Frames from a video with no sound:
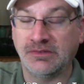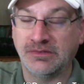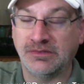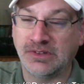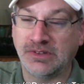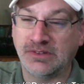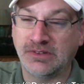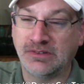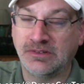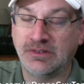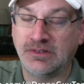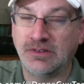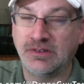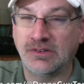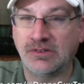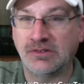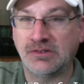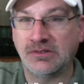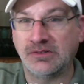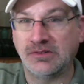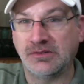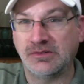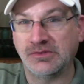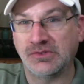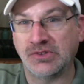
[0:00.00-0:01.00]
a
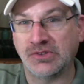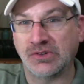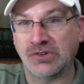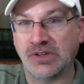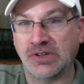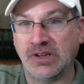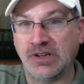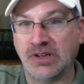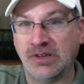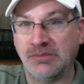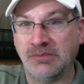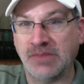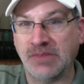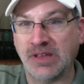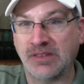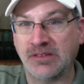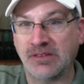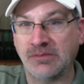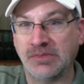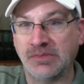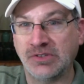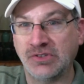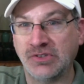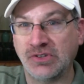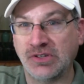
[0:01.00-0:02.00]
little dirty
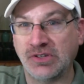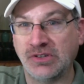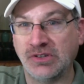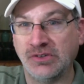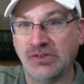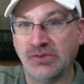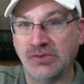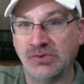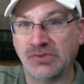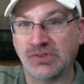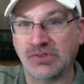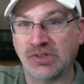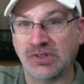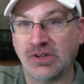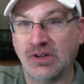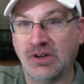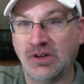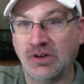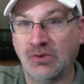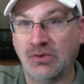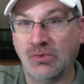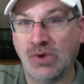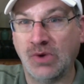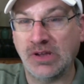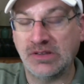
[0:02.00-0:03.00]
method, but you could use
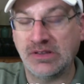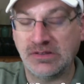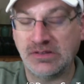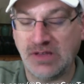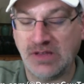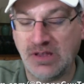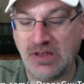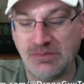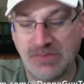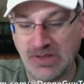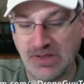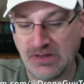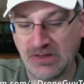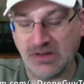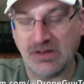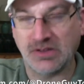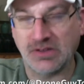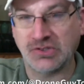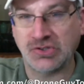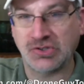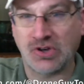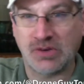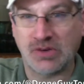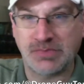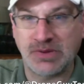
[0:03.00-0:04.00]
white tape and a
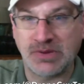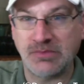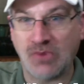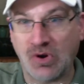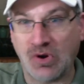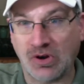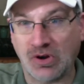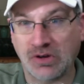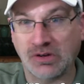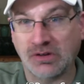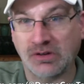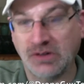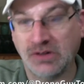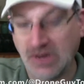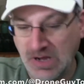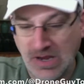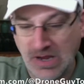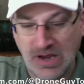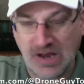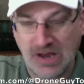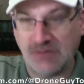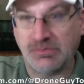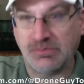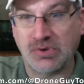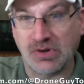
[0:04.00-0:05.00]
Sharpie marker
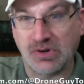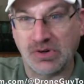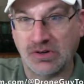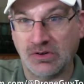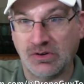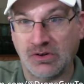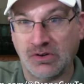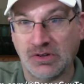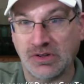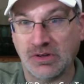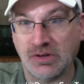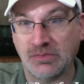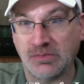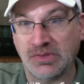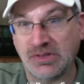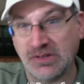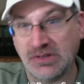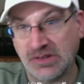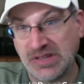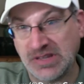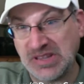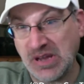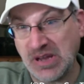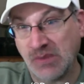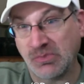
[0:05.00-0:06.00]
and put it on there.
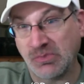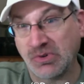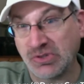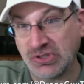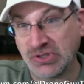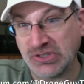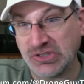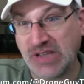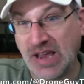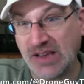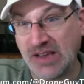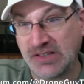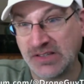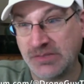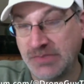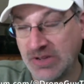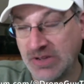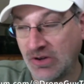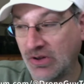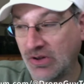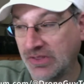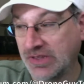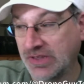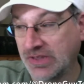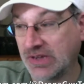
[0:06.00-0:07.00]
But the number just has to be
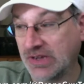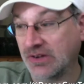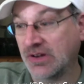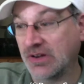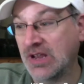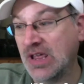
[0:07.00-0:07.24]
on there.